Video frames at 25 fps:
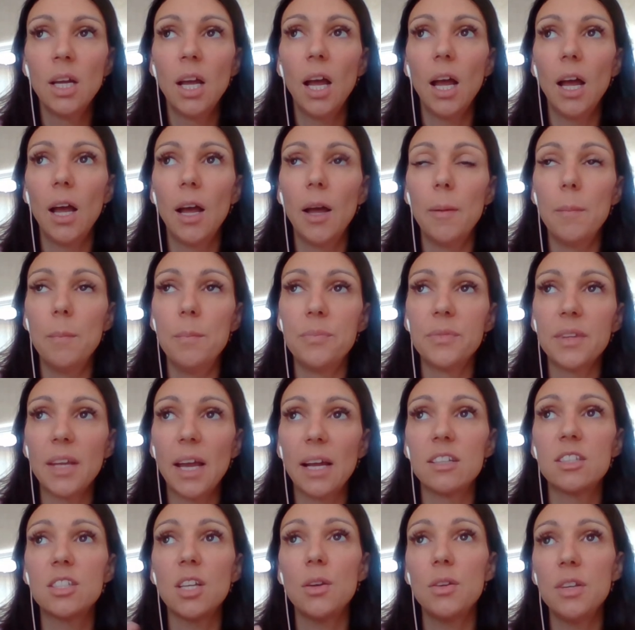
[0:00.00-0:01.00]
Um,
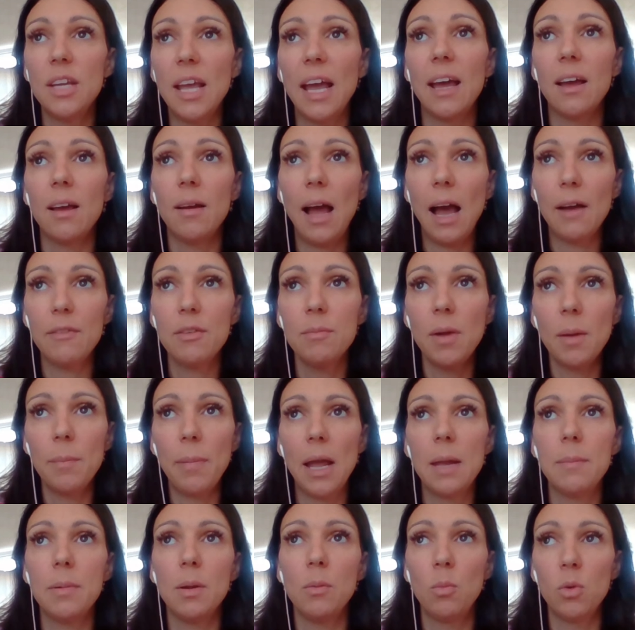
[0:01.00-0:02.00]
and so yeah, having my
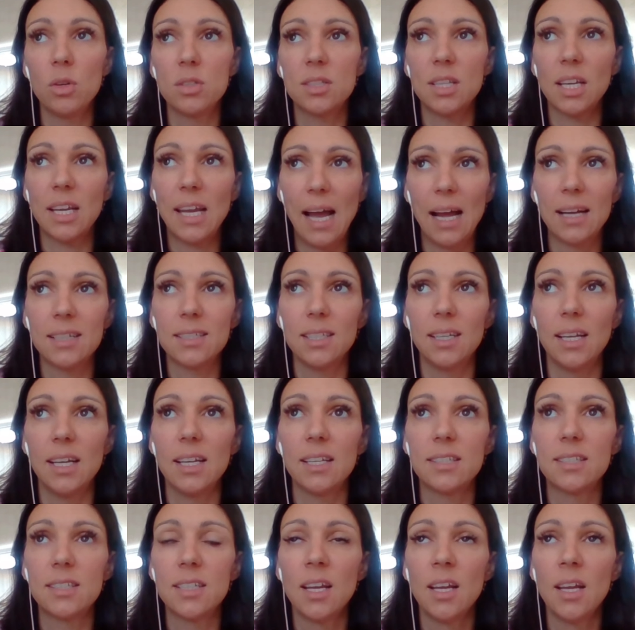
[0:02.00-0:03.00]
baby was the
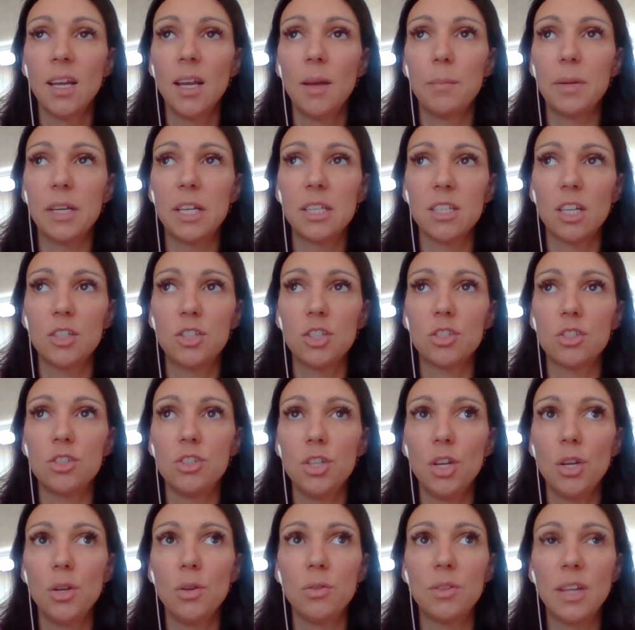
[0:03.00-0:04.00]
catalyst because I just
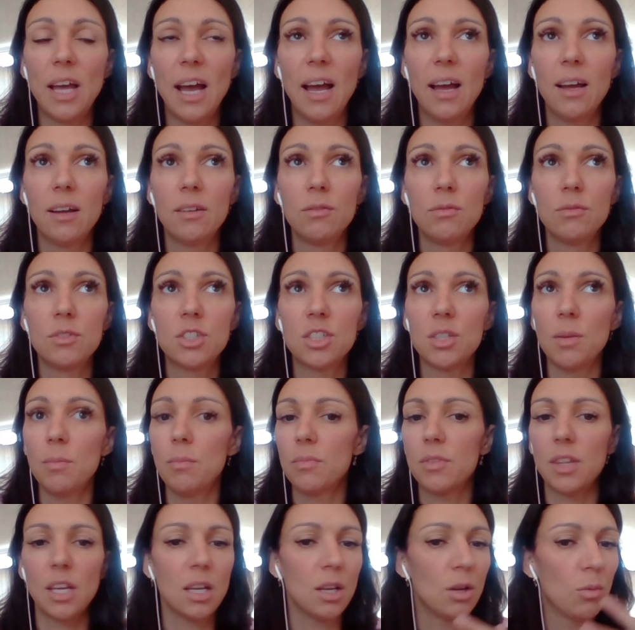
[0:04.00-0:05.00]
knew that
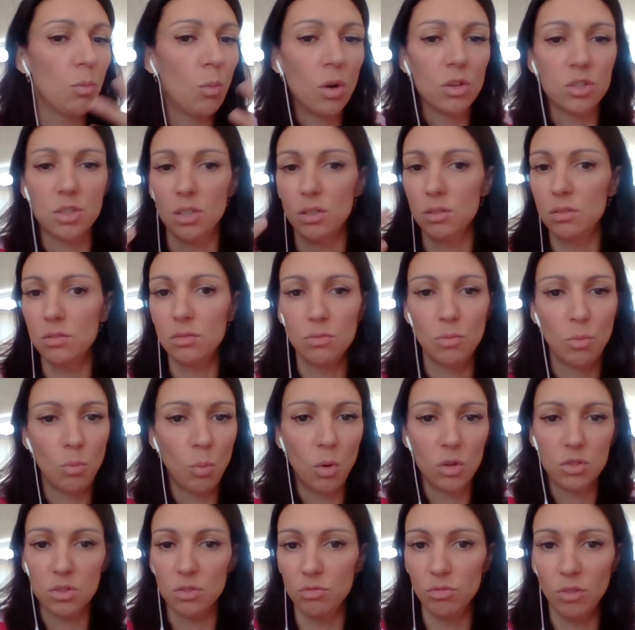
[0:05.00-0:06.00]
something wasn't
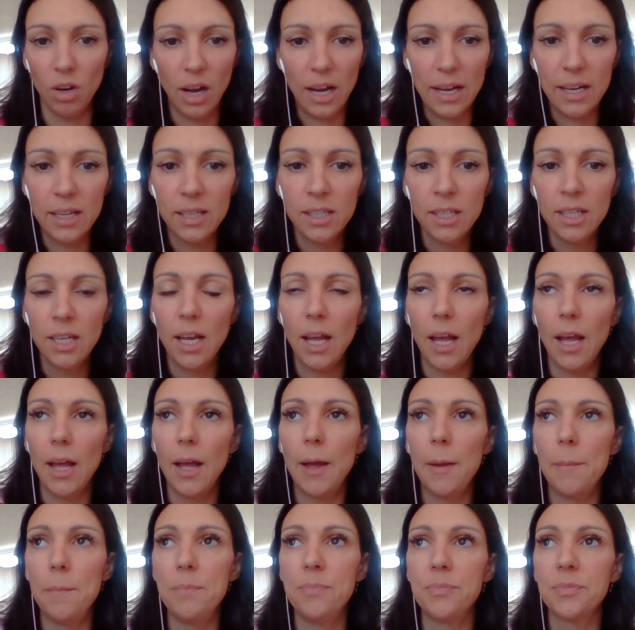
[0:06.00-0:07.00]
wasn't right.
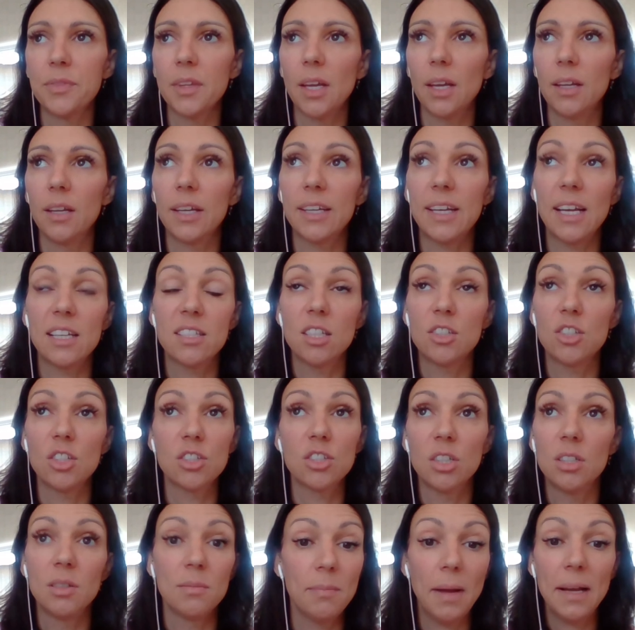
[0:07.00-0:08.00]
Um, and I guess I just
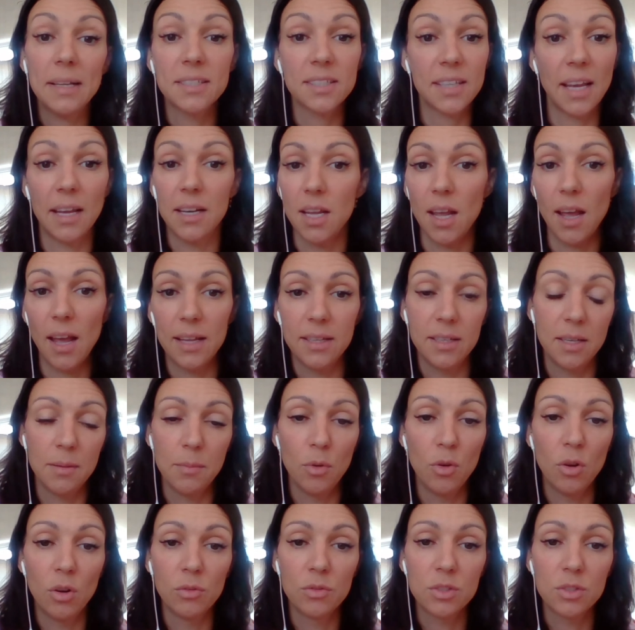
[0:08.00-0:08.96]
couldn't mask any anymore.